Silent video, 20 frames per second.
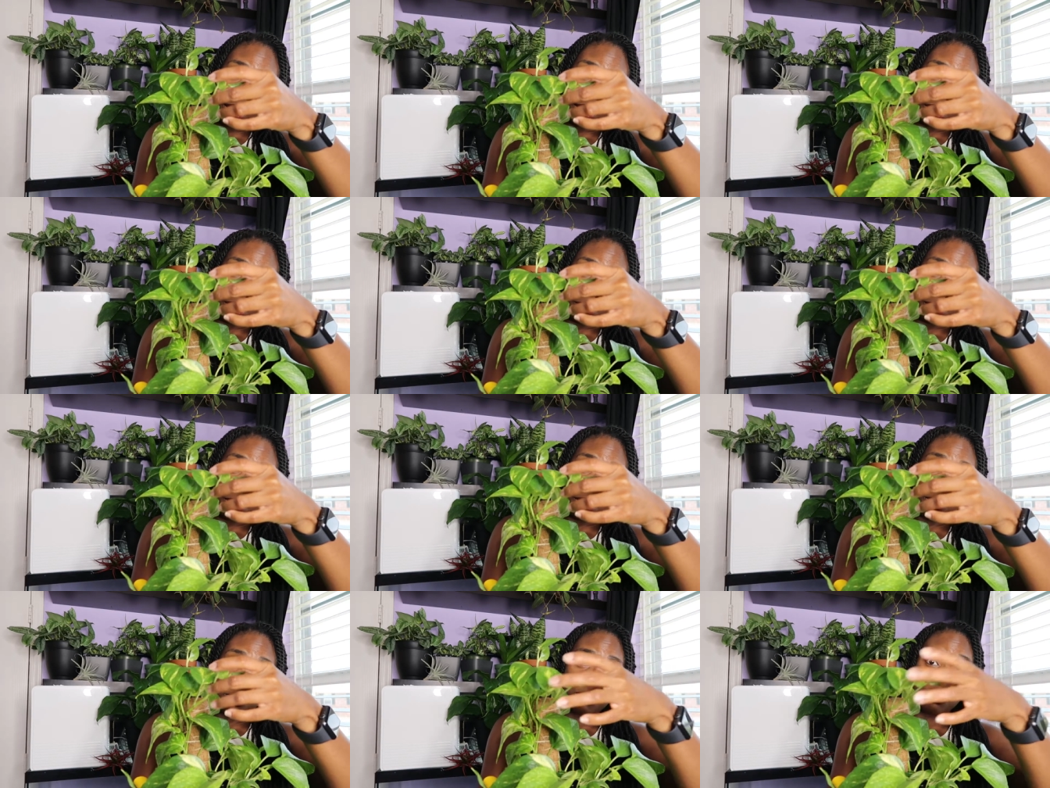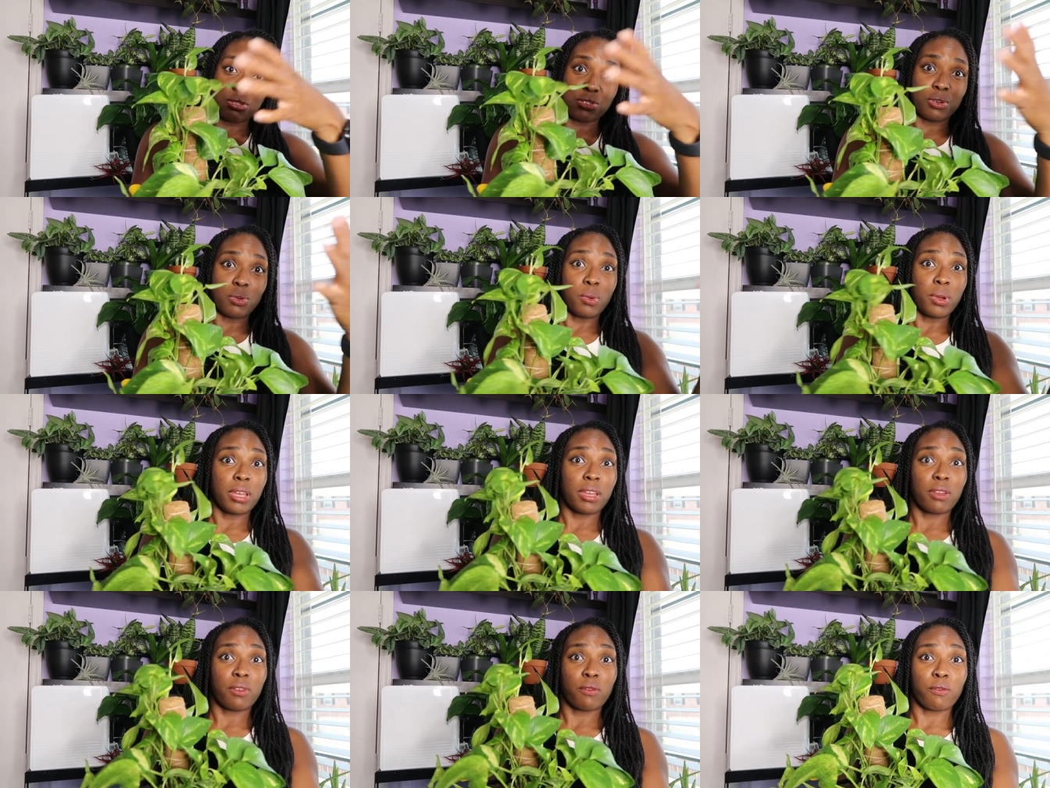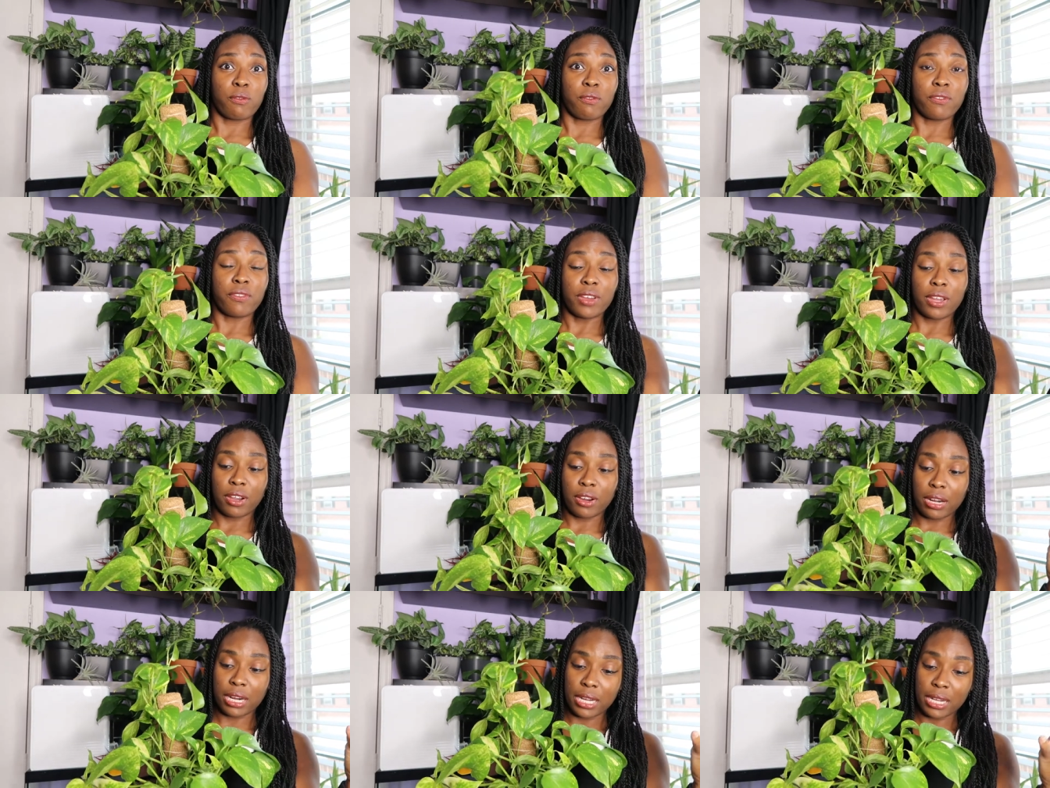it's been doing
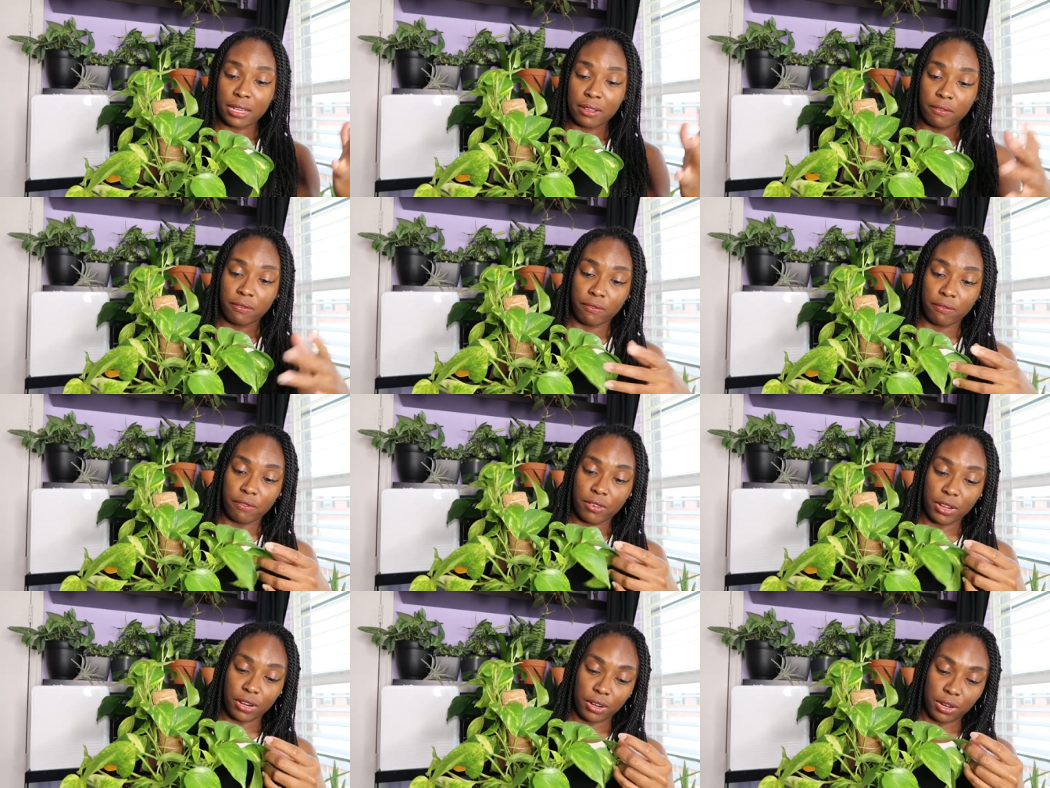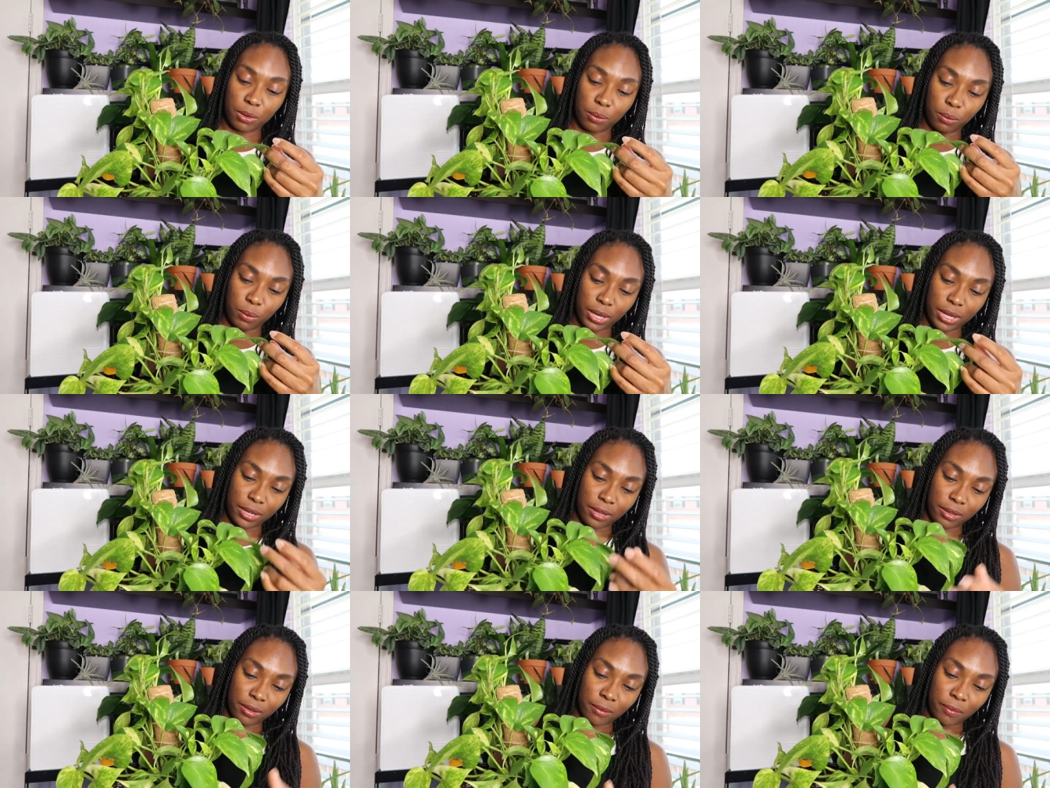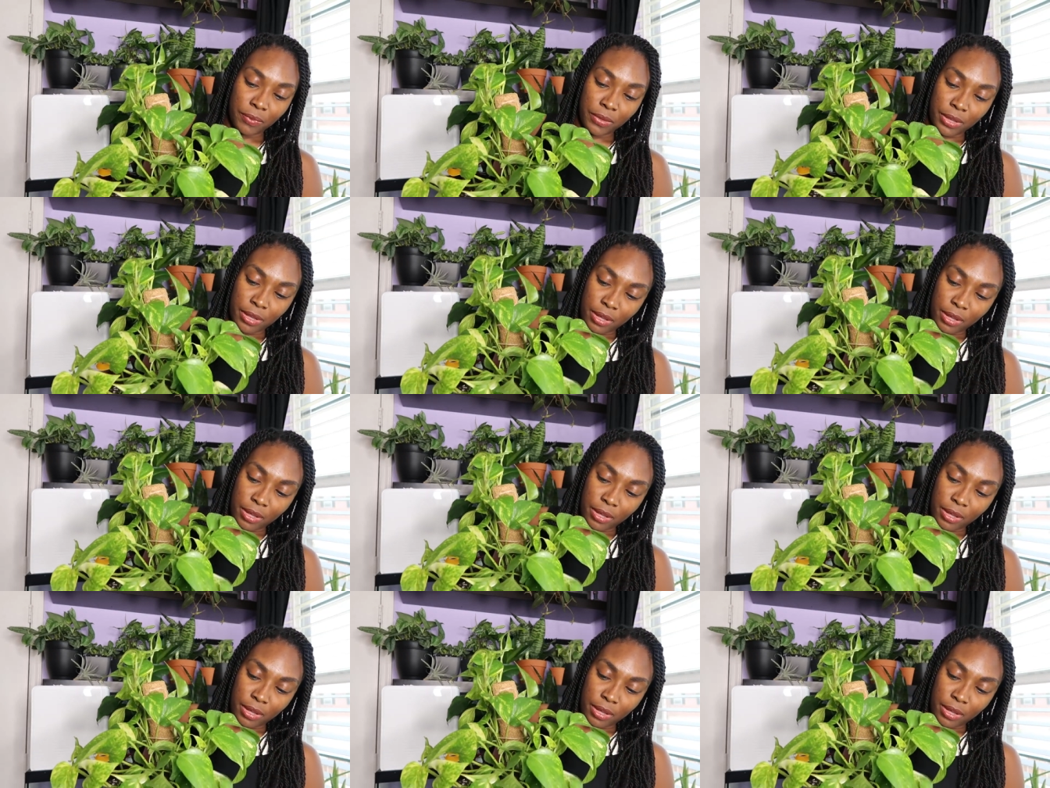very well.